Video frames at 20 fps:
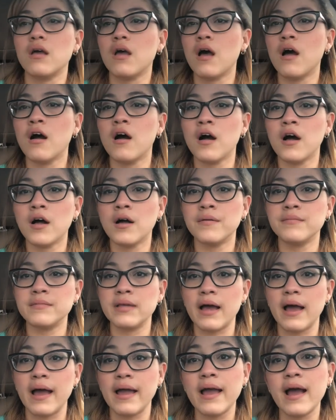
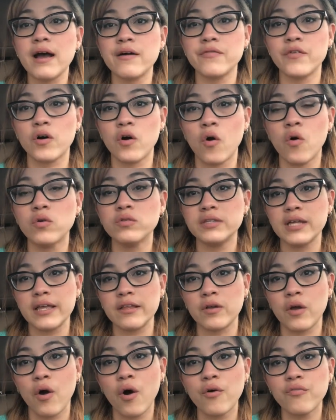I have all
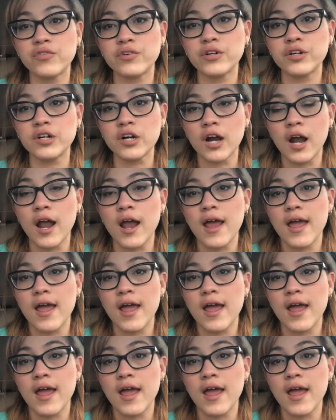that covered.